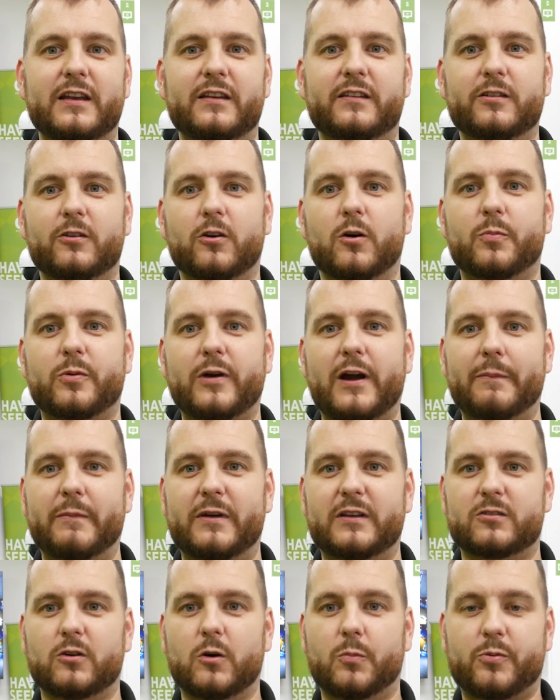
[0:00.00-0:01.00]
into your
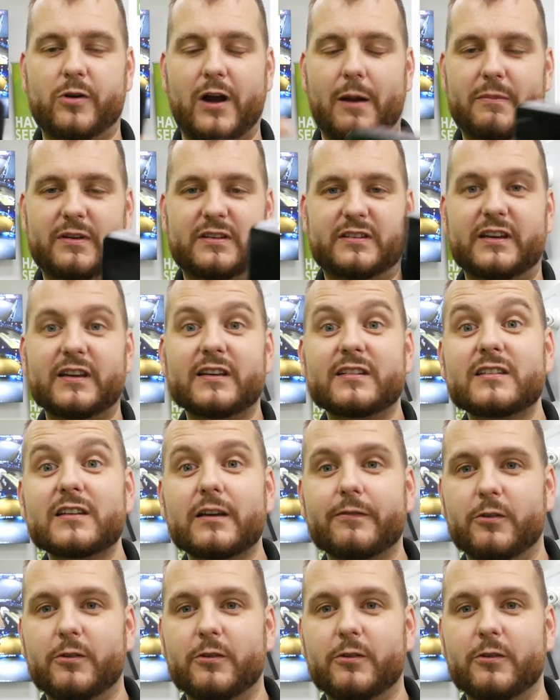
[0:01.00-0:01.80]
premise or premises,